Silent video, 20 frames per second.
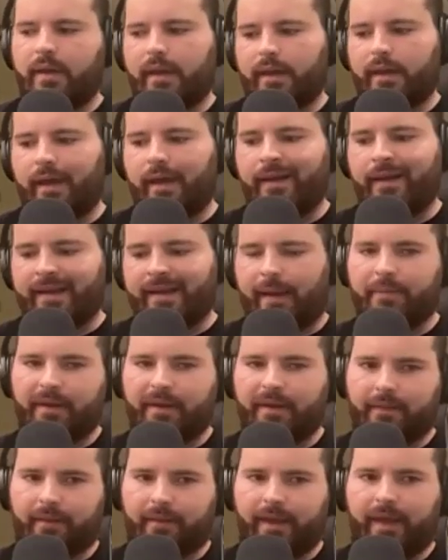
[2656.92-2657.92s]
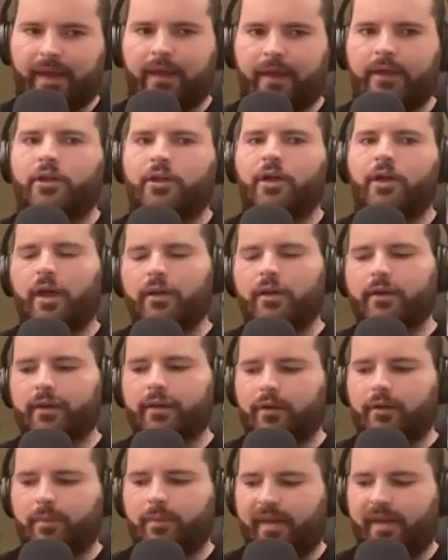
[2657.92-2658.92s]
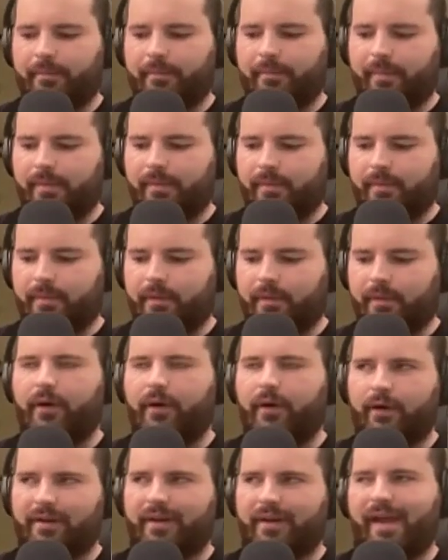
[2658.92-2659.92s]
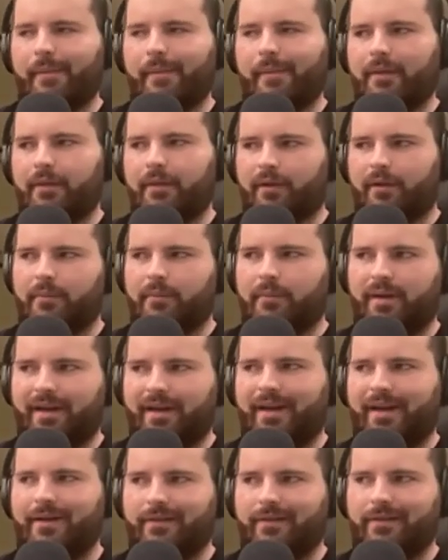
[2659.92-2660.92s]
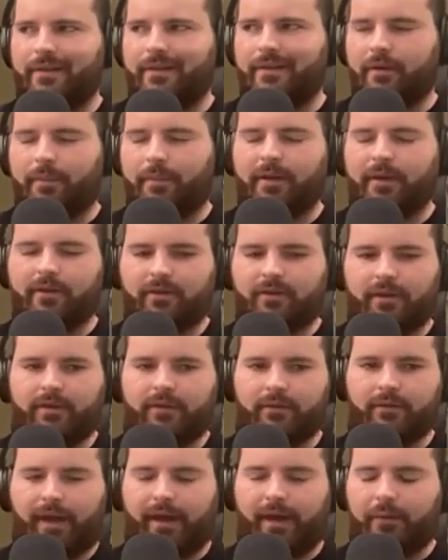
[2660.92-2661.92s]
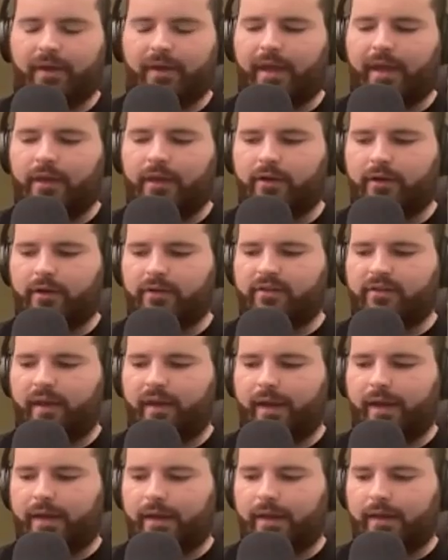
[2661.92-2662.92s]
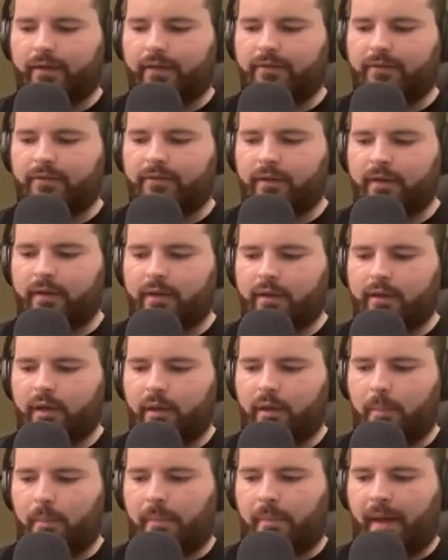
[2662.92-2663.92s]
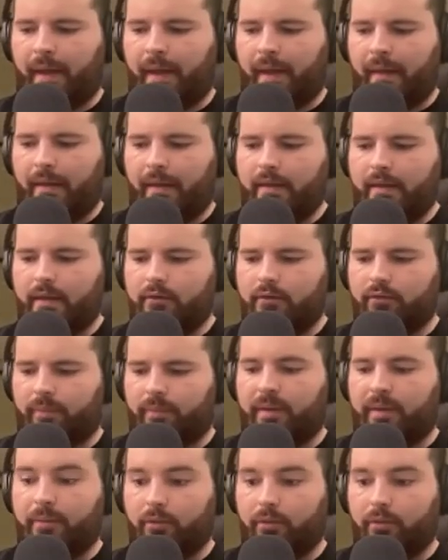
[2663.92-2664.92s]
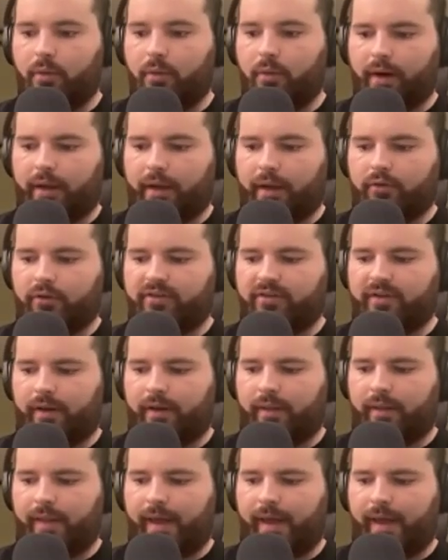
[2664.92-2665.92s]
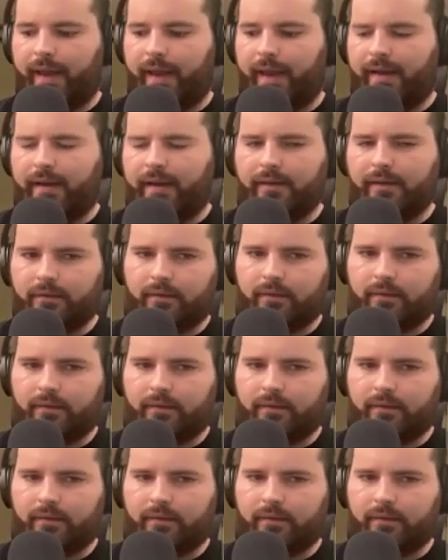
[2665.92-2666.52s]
adapting the cage a little bit or adapting the recommendations a little bit just because of how cage design is. But for people who are interested in that, and